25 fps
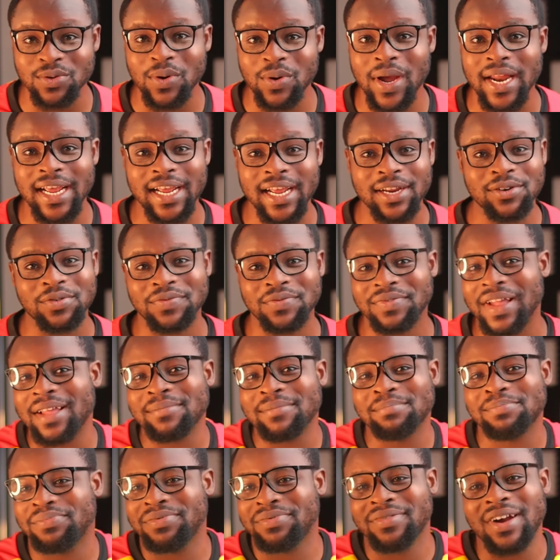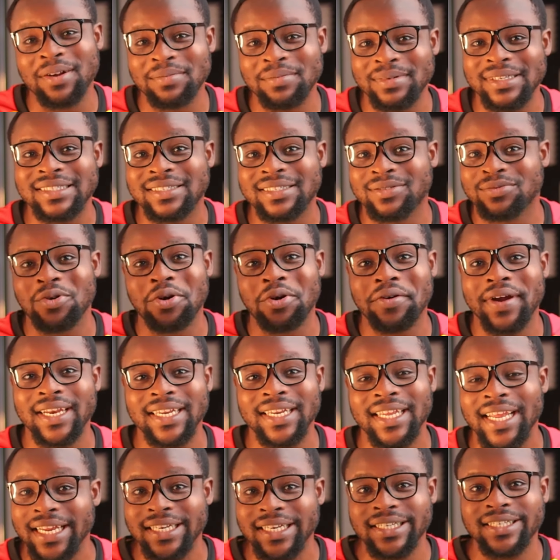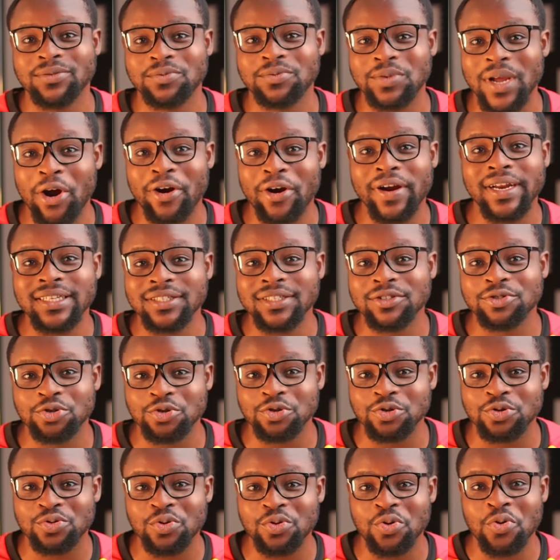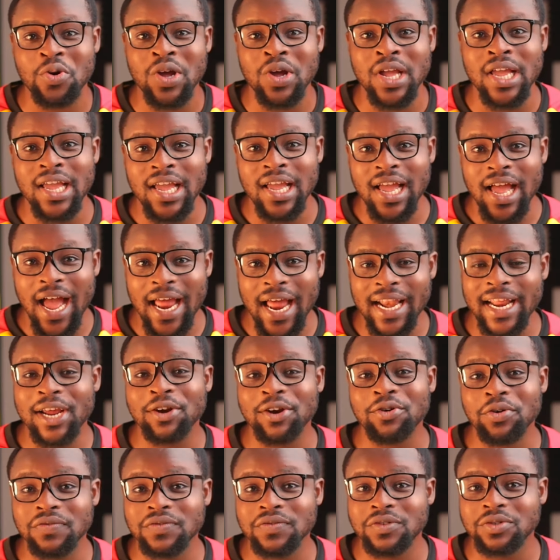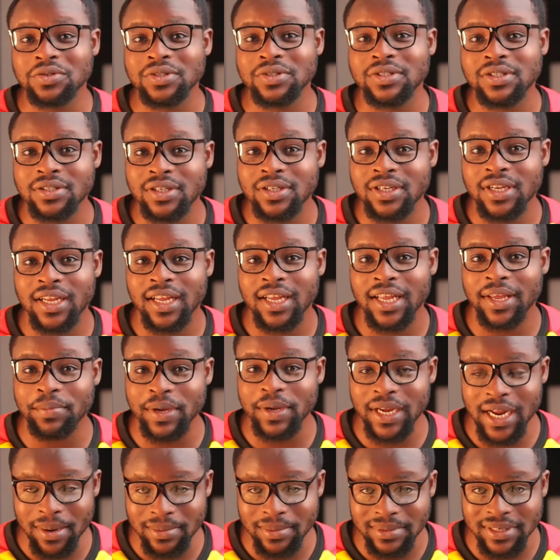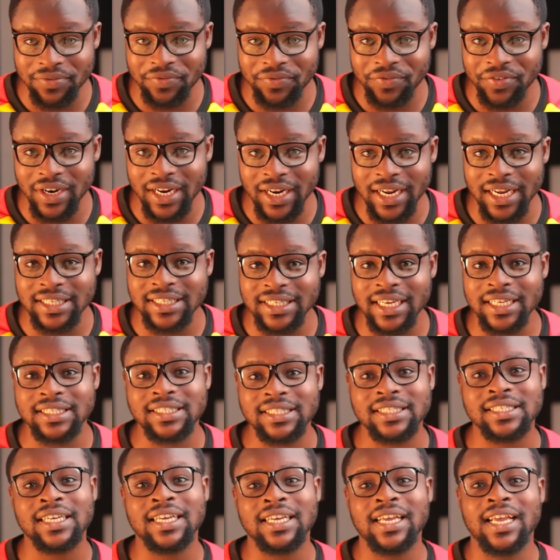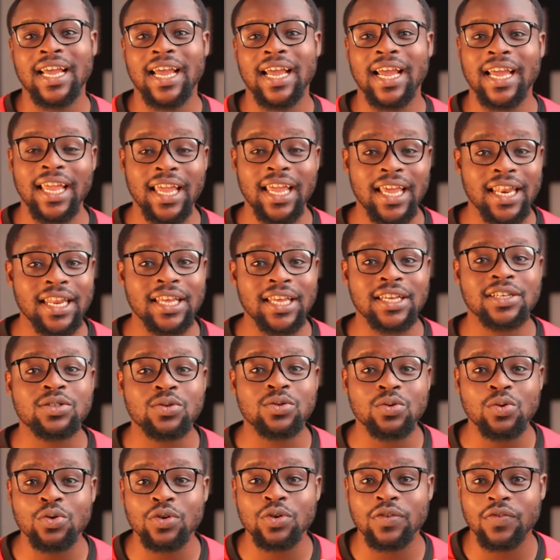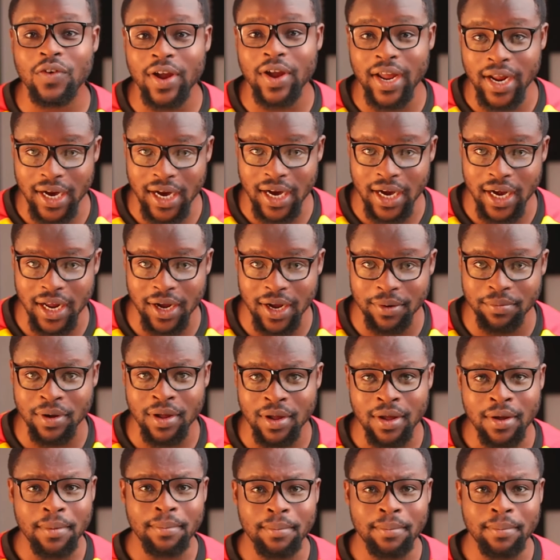So at the end of, probably it's already ending. We are already in June. So at the end of June, he becomes a free agent and he needs to look for a club.